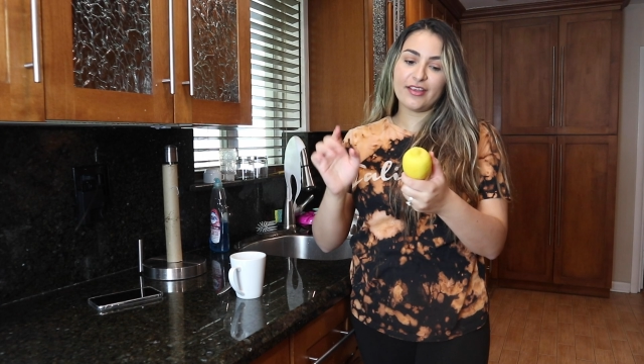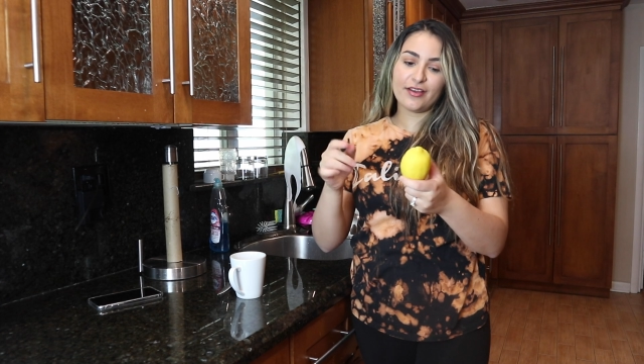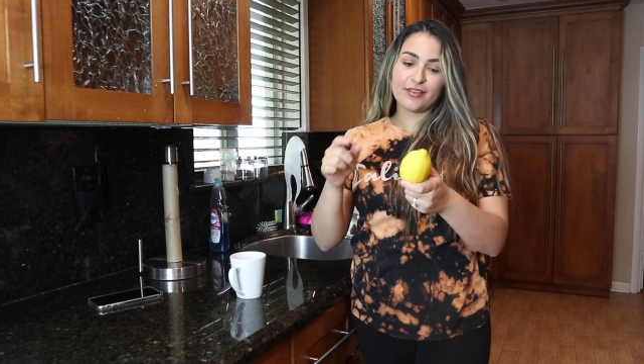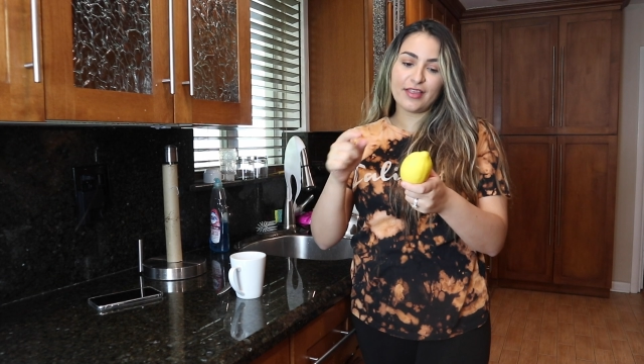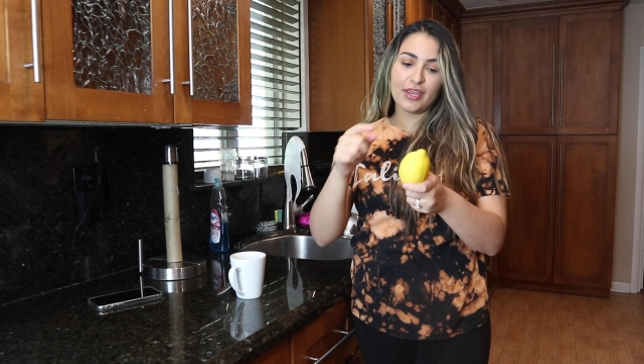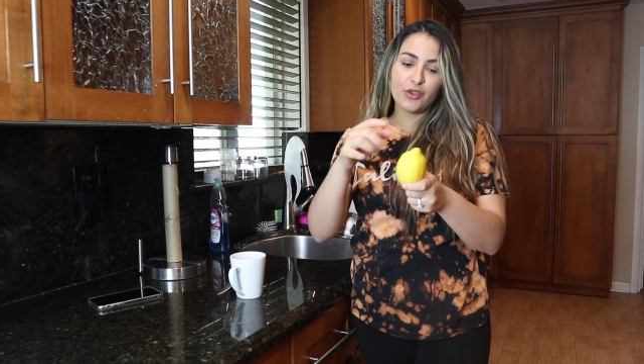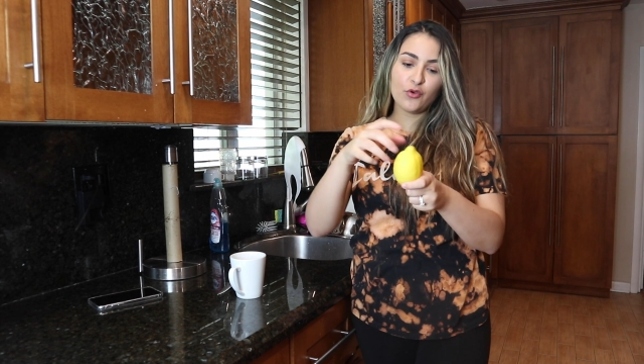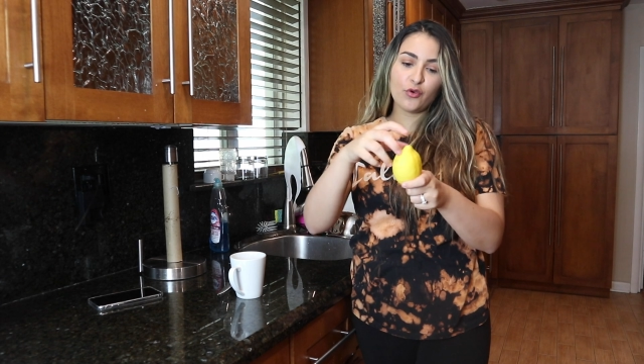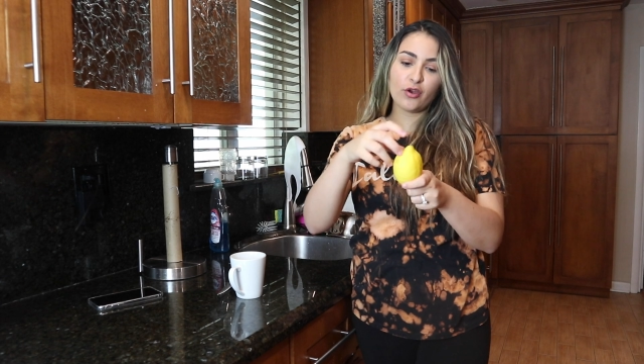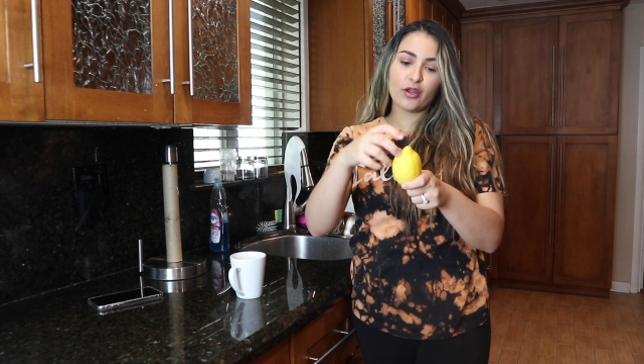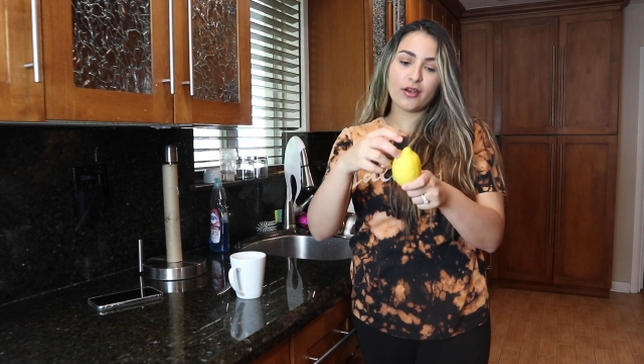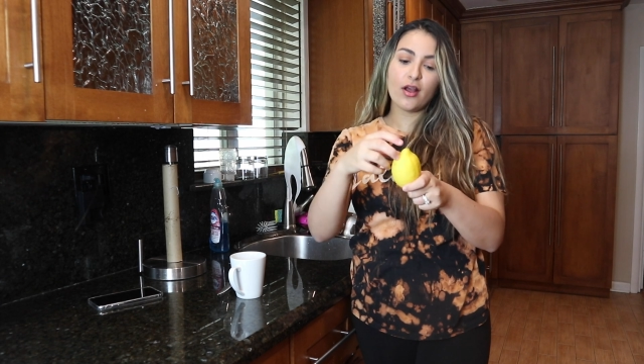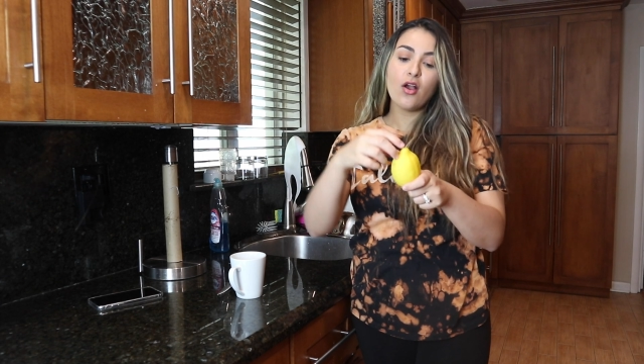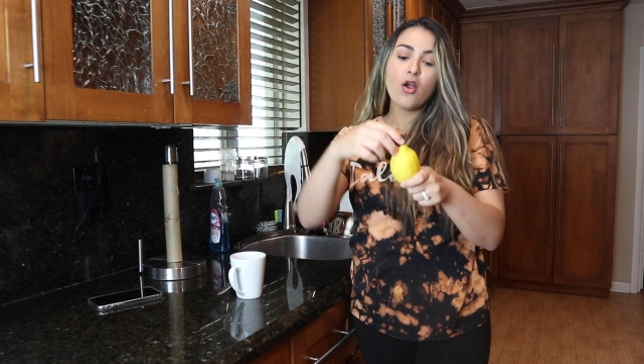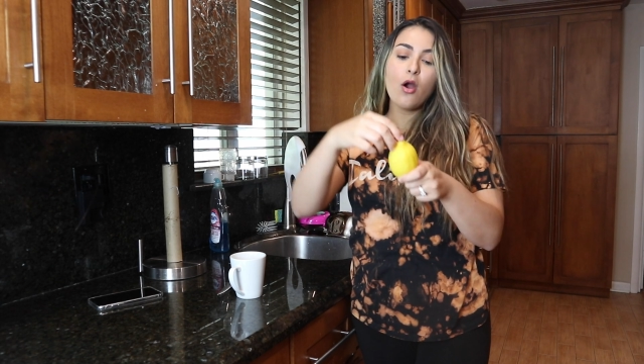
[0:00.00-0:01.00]
idea that you
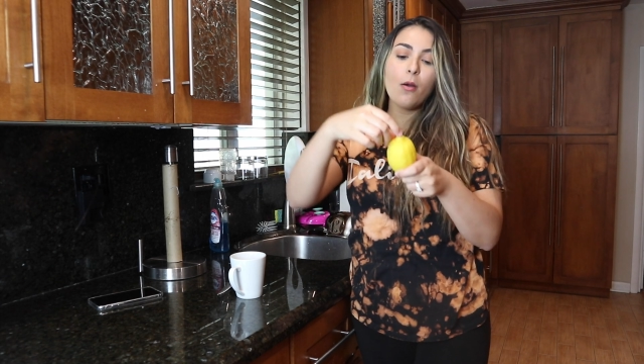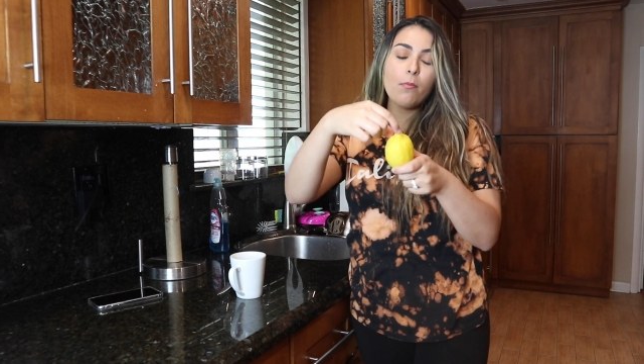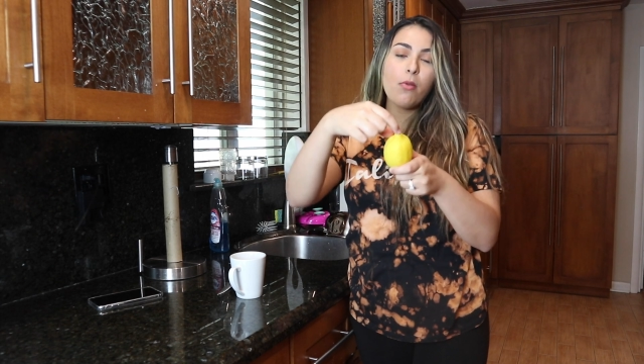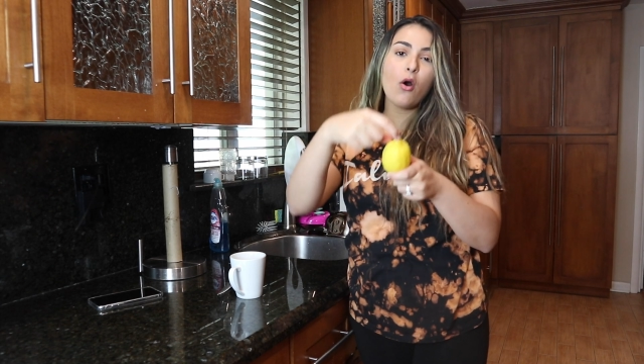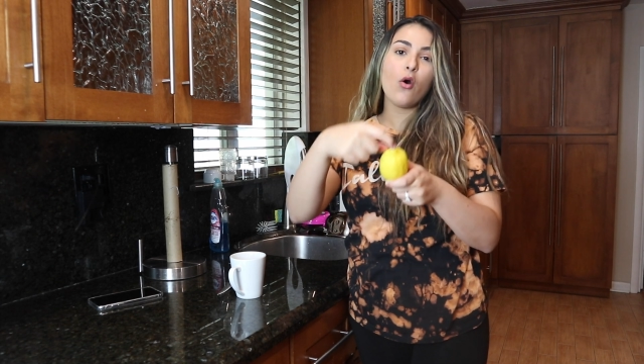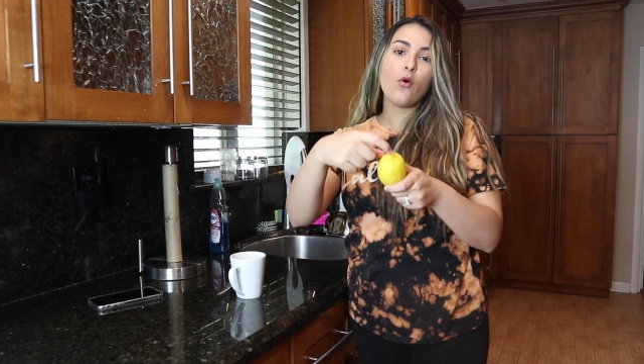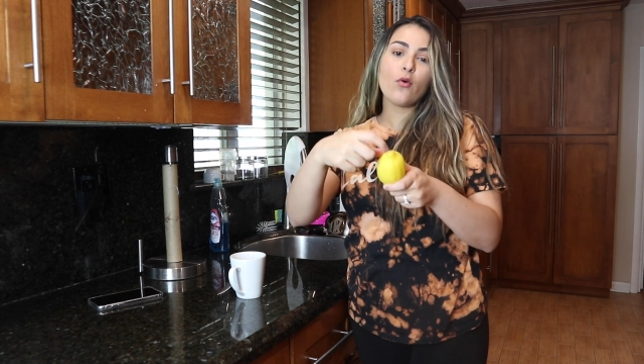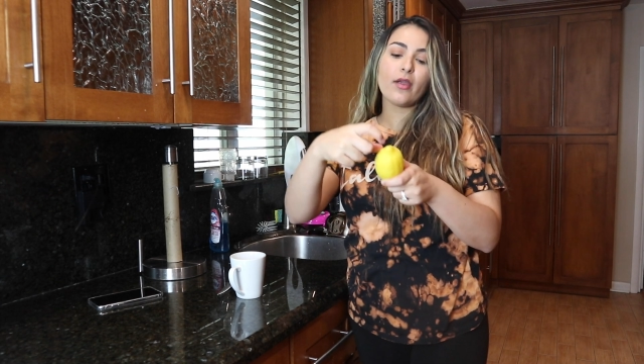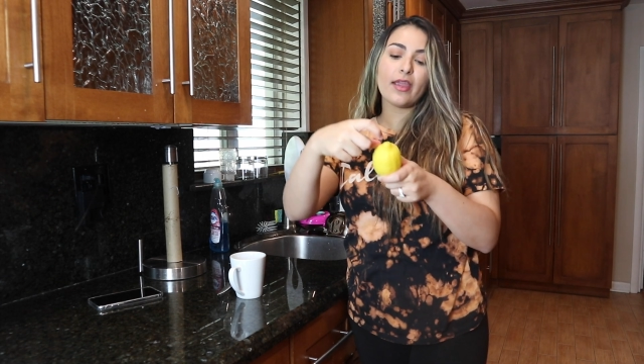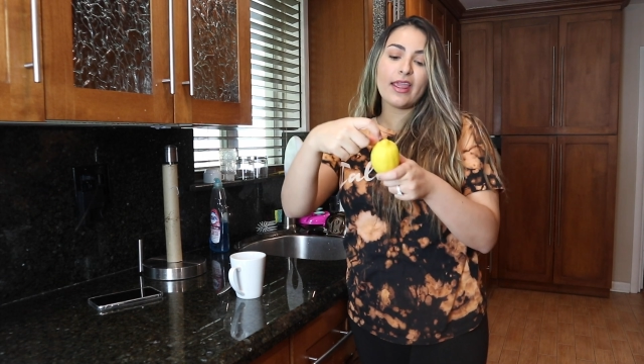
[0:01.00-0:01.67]
could poke